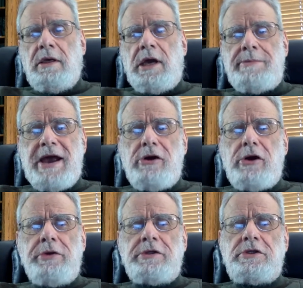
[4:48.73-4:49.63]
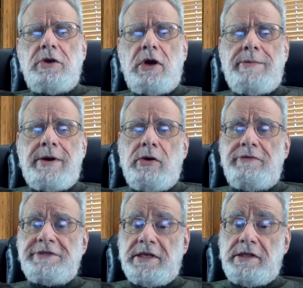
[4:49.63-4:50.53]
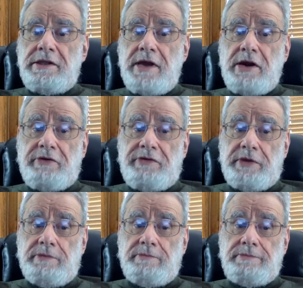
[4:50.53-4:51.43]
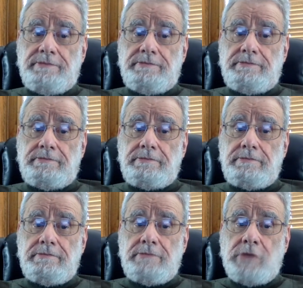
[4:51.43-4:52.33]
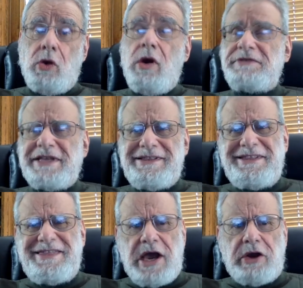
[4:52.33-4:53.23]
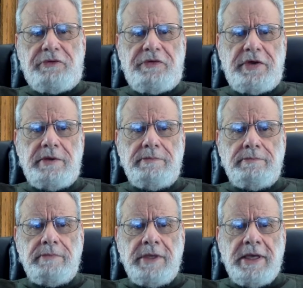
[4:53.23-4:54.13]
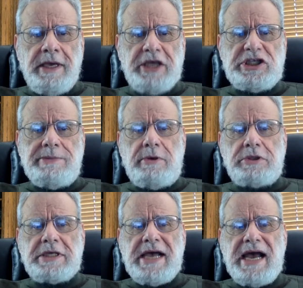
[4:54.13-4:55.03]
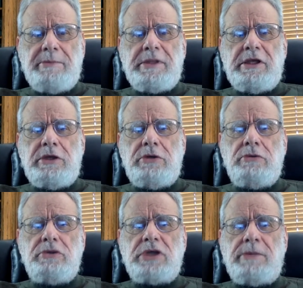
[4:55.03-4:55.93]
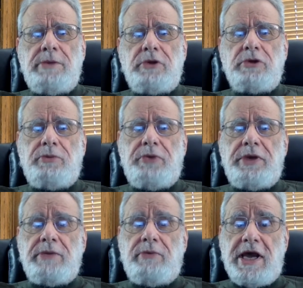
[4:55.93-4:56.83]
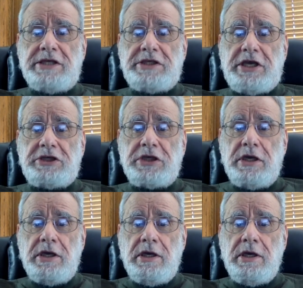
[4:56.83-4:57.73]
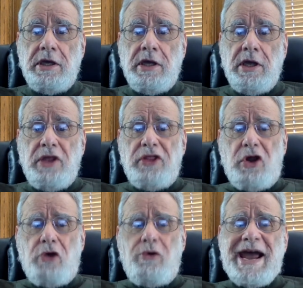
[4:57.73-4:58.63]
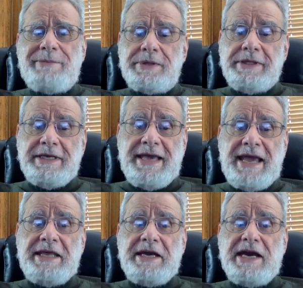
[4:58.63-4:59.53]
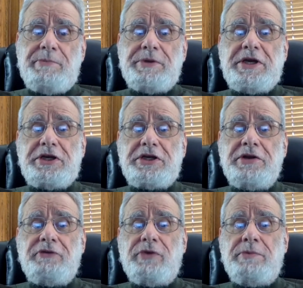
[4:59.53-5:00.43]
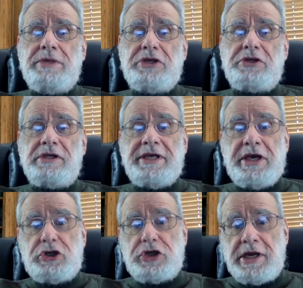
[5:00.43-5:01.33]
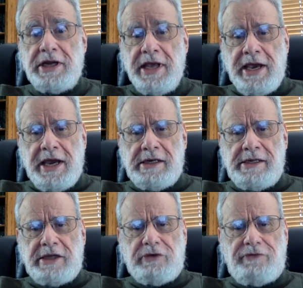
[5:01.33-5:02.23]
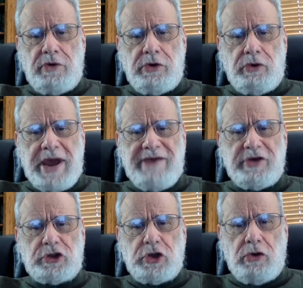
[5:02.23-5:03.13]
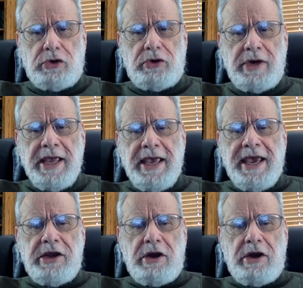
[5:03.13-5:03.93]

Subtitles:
I'm now going to talk about offset lithography. Offset lithography is the most commonly used commercial printing process, though rapidly gaining competition from digital inkjet and electrophotographic toner and